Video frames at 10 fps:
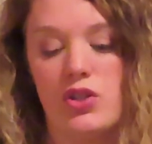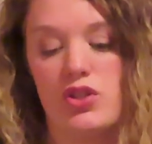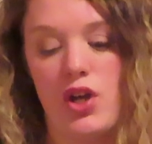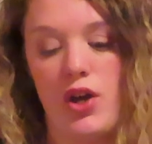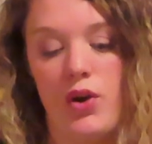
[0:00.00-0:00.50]

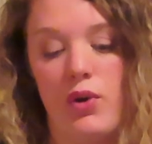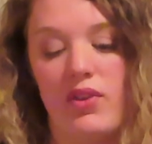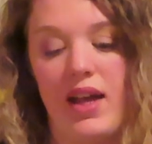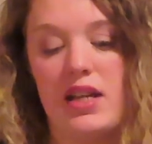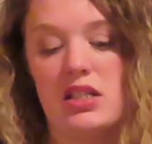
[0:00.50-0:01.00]
So
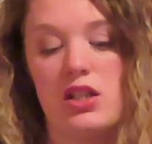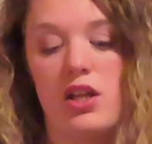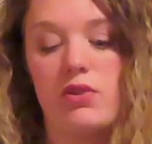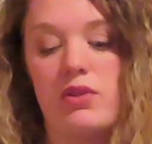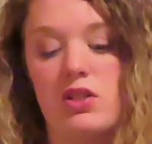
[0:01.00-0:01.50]
that is
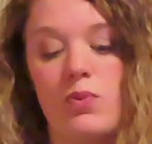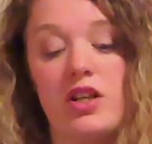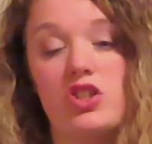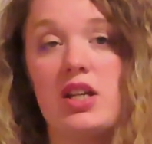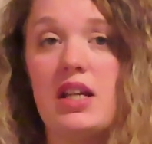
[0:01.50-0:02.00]
another reason
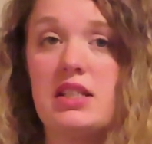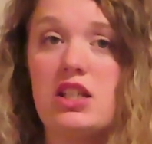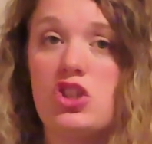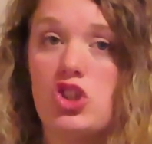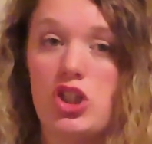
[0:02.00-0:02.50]
why she has
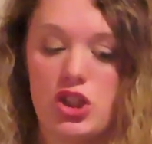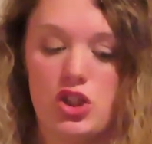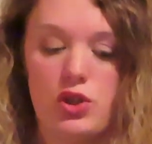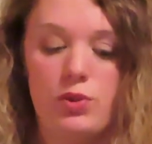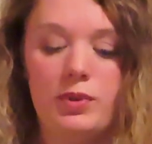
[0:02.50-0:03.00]
a
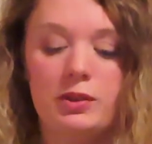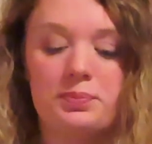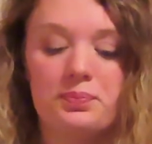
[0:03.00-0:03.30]
G-tube.